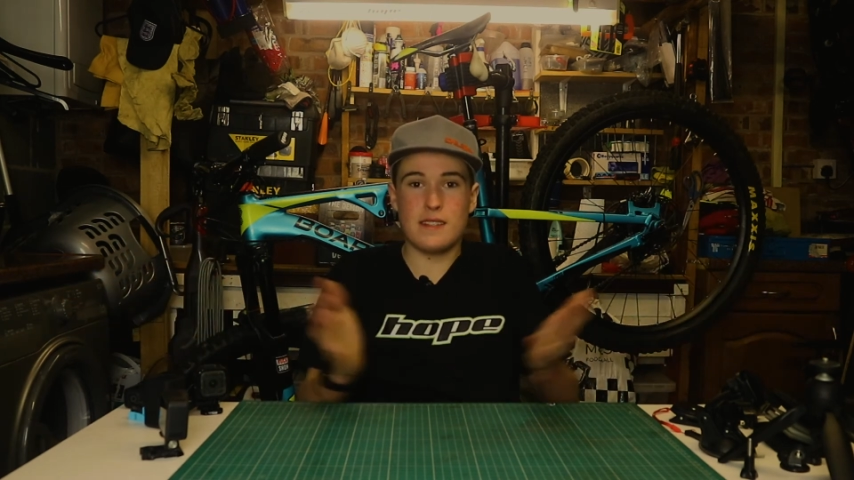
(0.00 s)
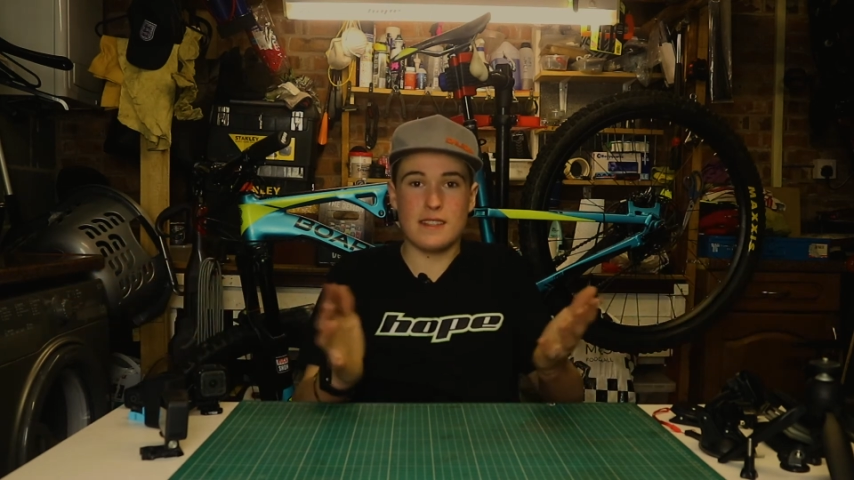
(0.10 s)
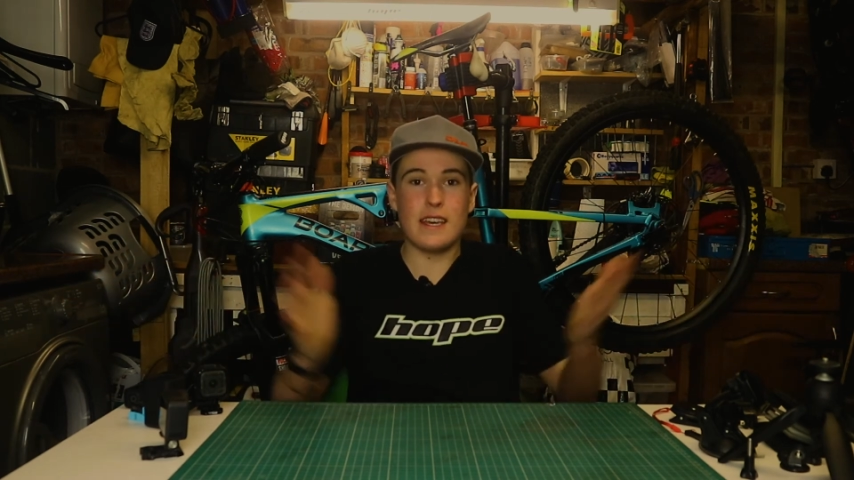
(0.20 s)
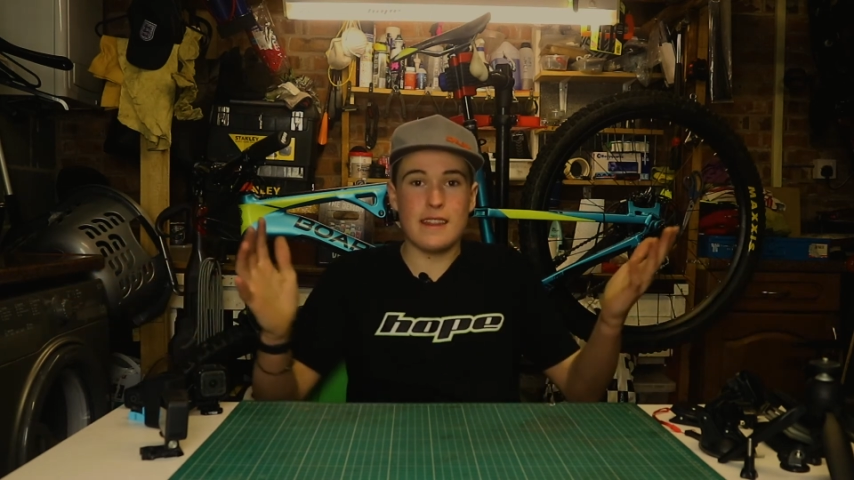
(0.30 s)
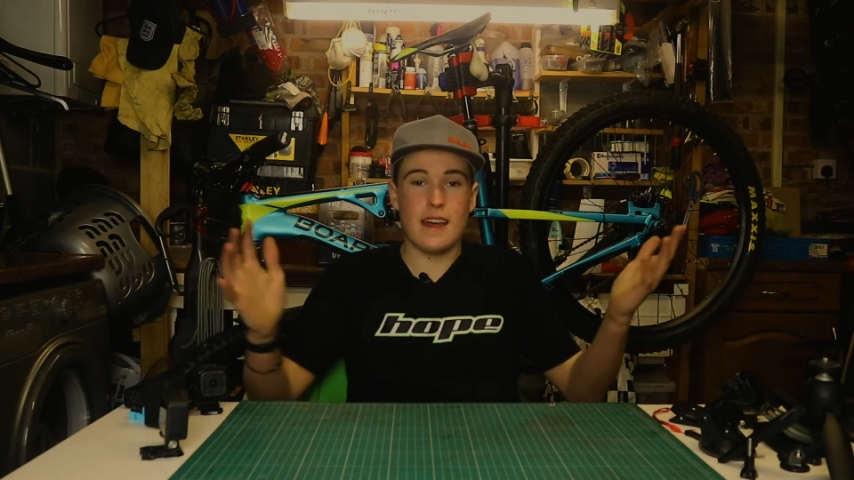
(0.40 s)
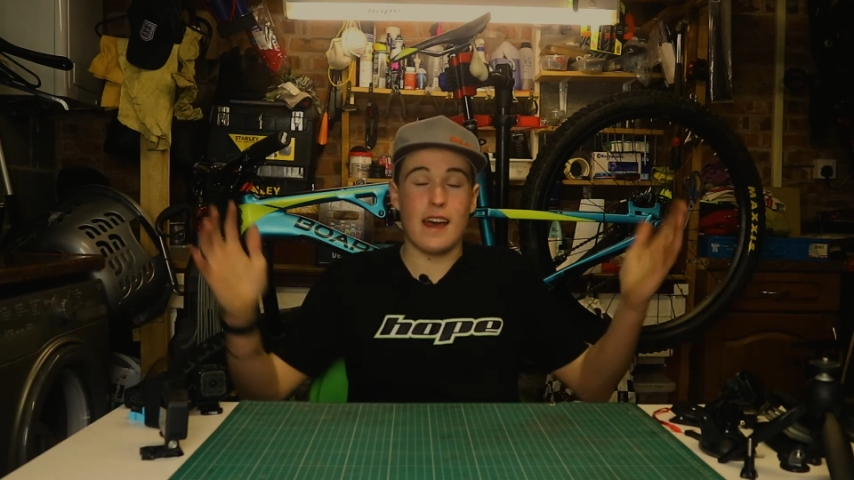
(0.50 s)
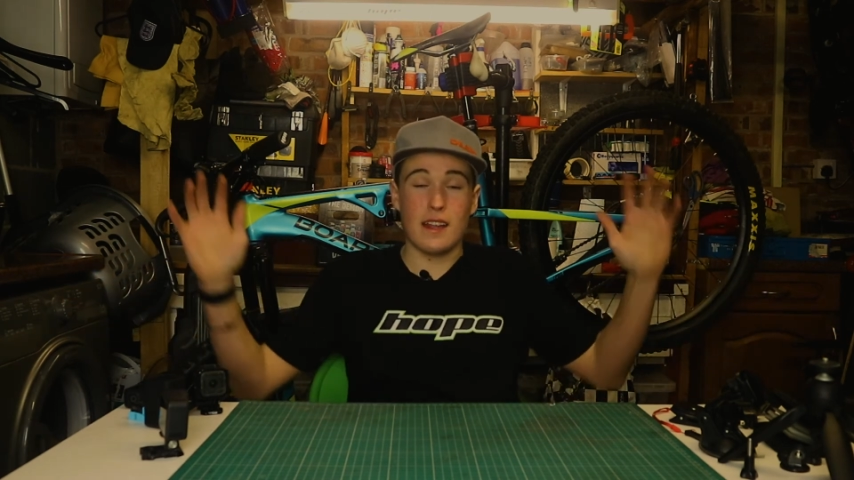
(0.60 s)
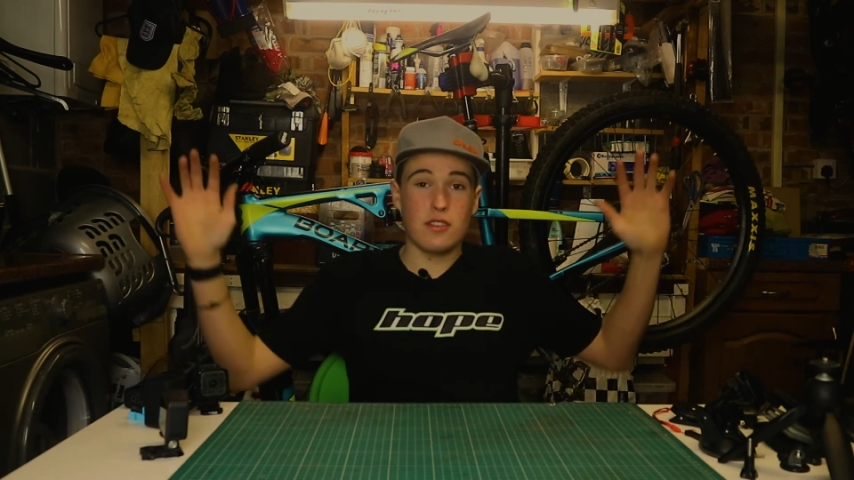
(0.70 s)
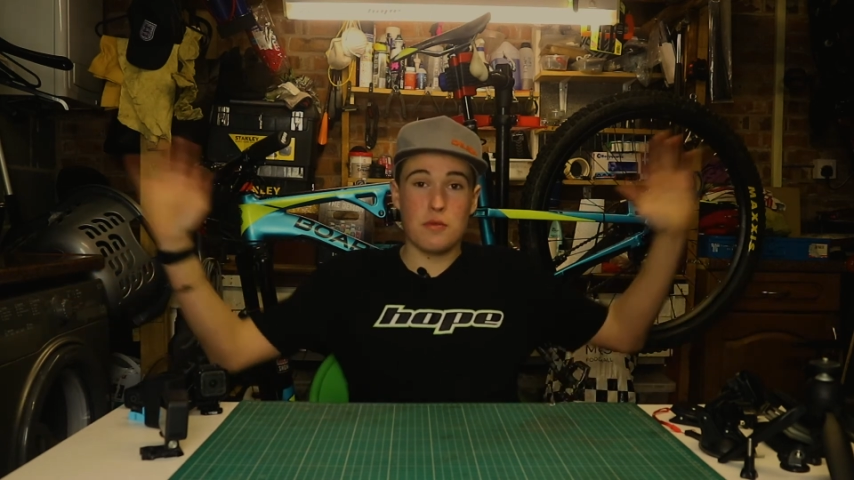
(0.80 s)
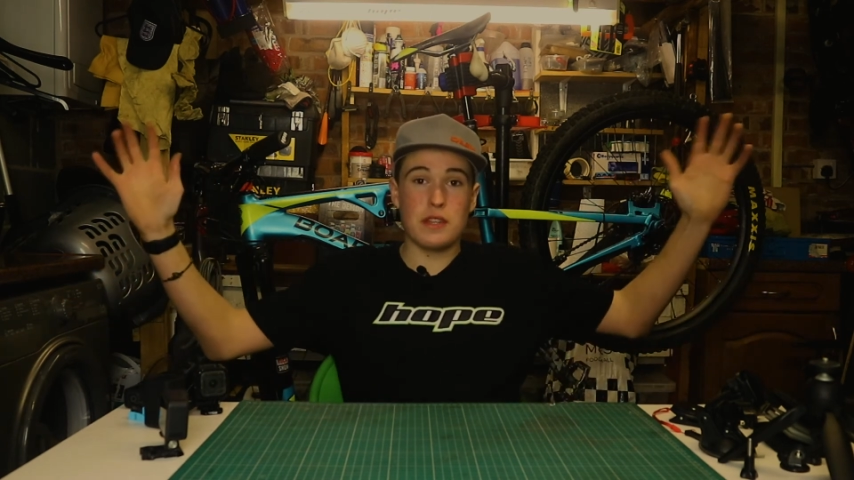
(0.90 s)
sitting
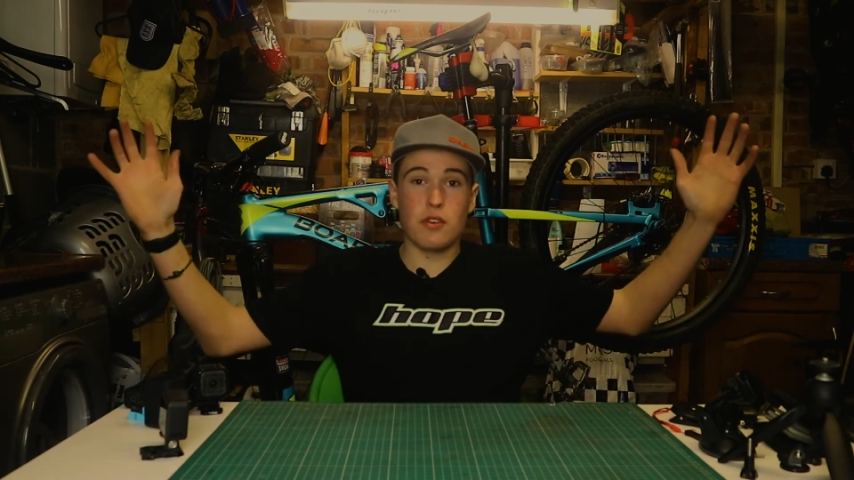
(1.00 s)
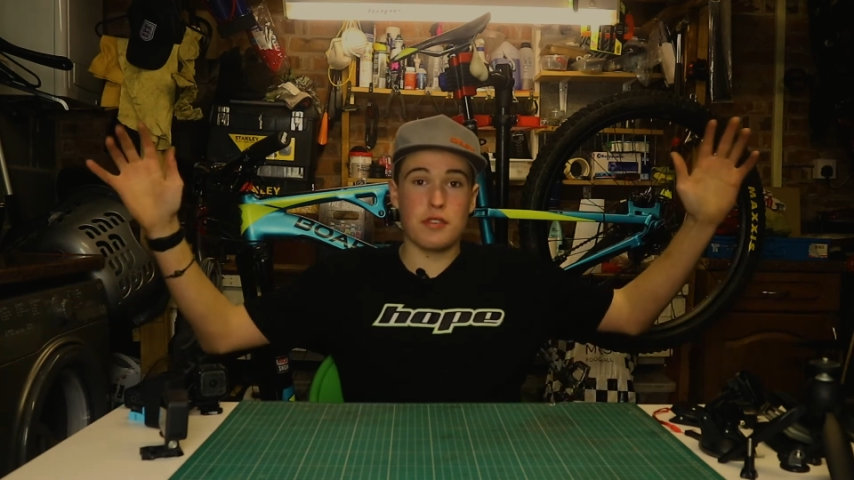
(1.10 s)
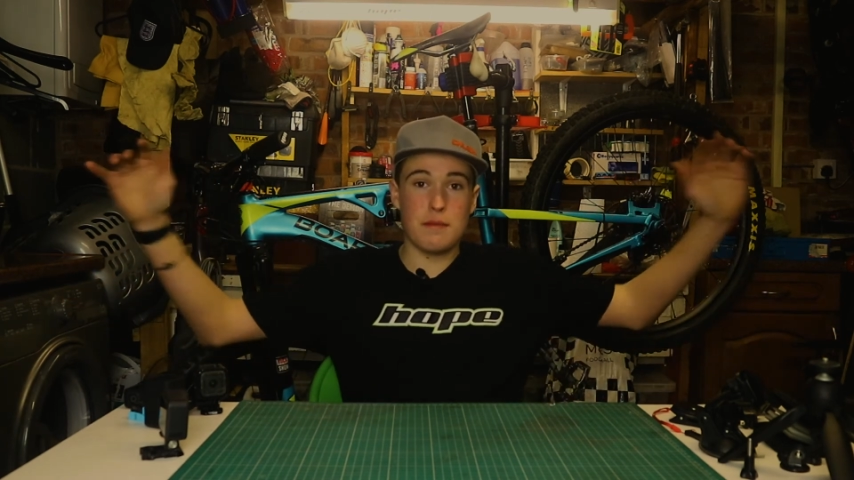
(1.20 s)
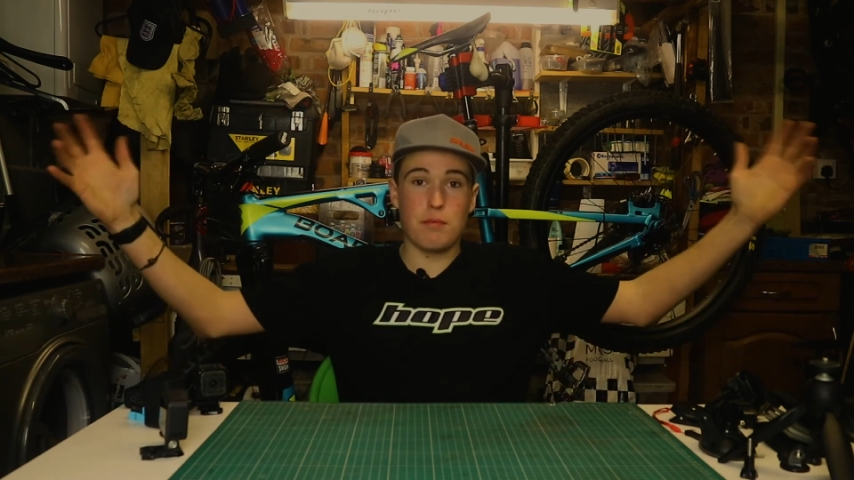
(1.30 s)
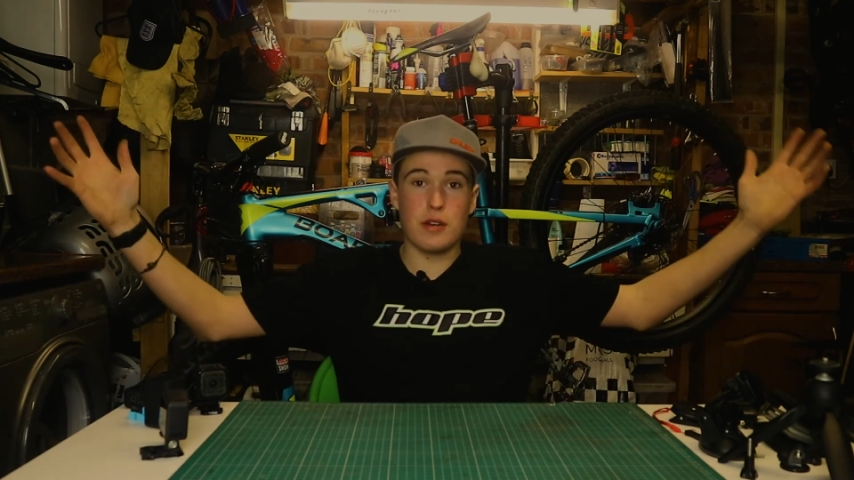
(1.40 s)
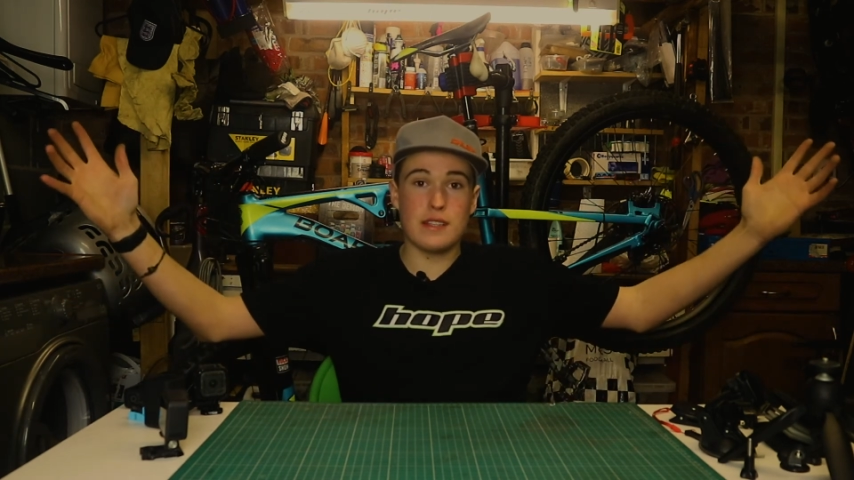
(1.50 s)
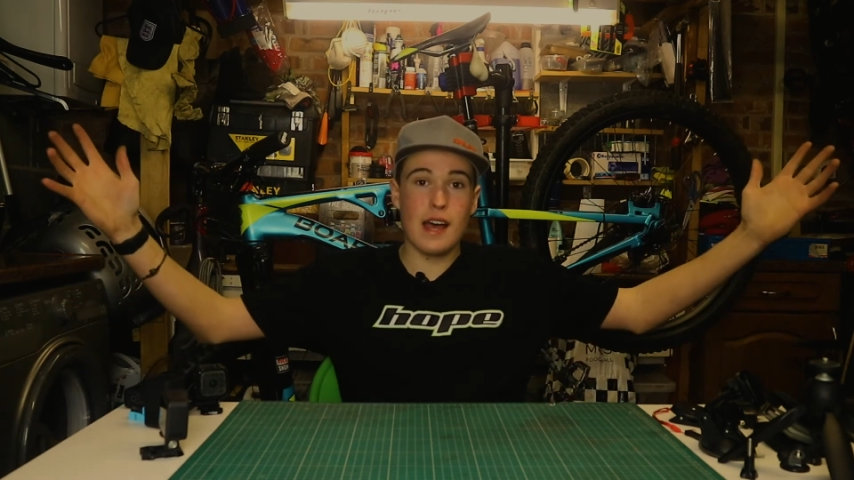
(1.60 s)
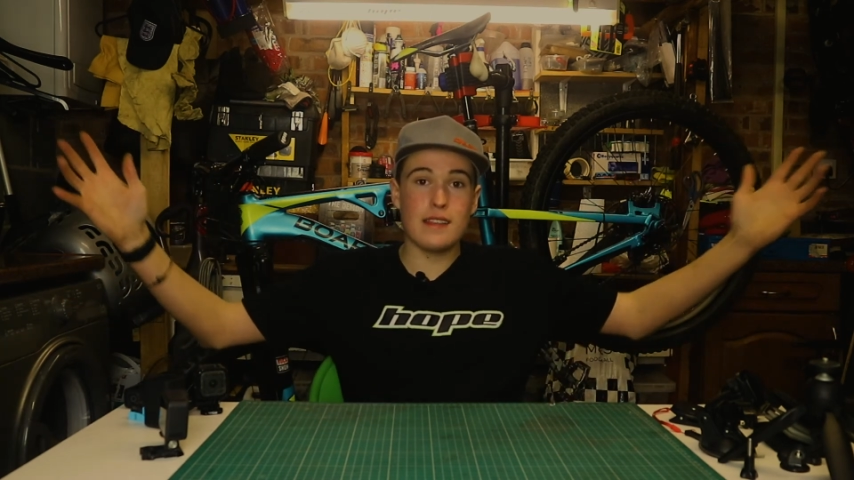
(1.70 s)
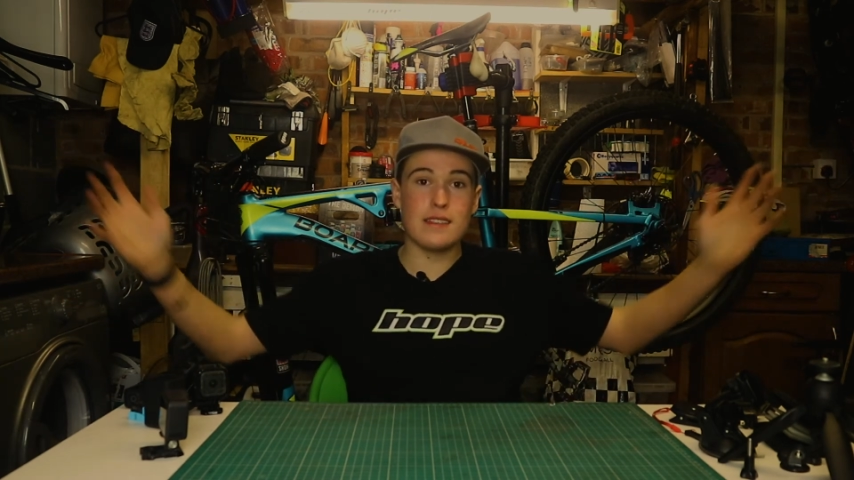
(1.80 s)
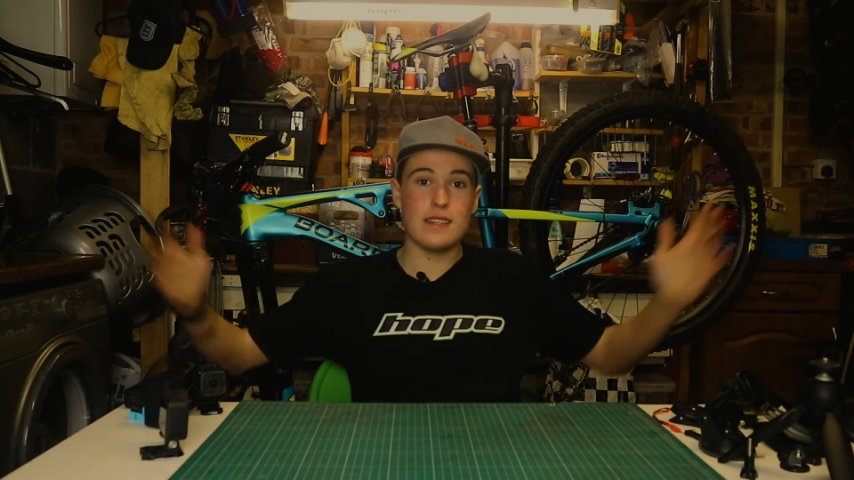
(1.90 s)
there doing nothing, putting his
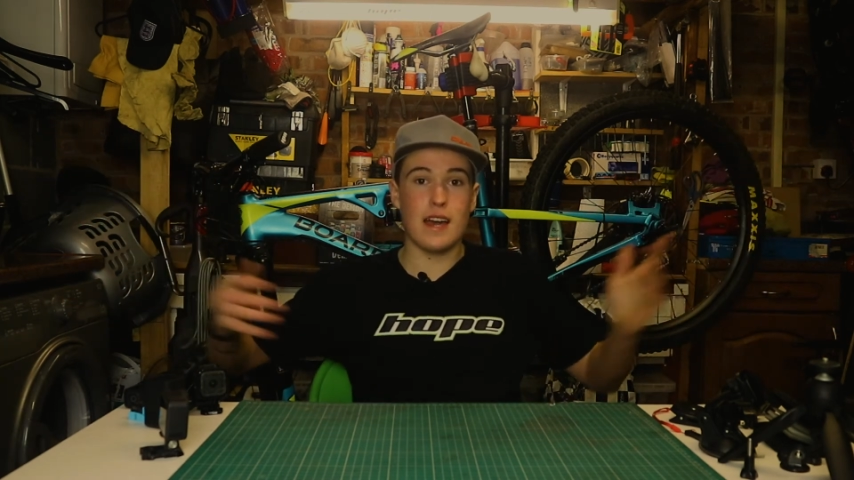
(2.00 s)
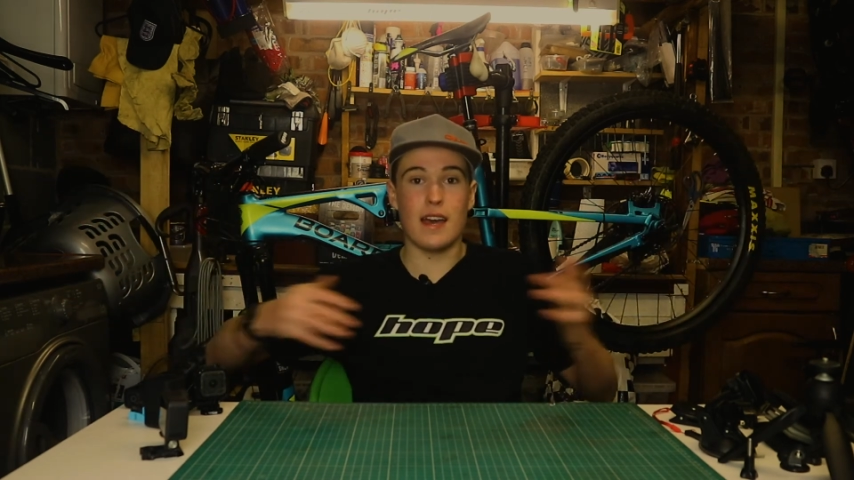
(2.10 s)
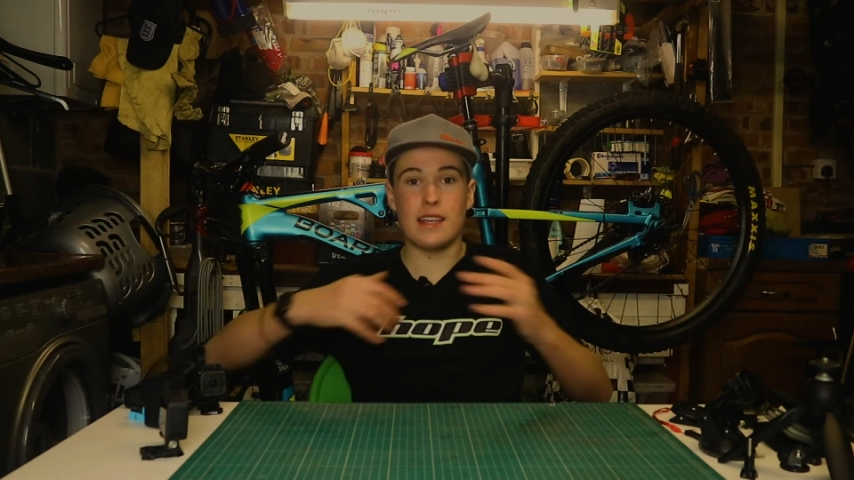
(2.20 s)
hands in the air.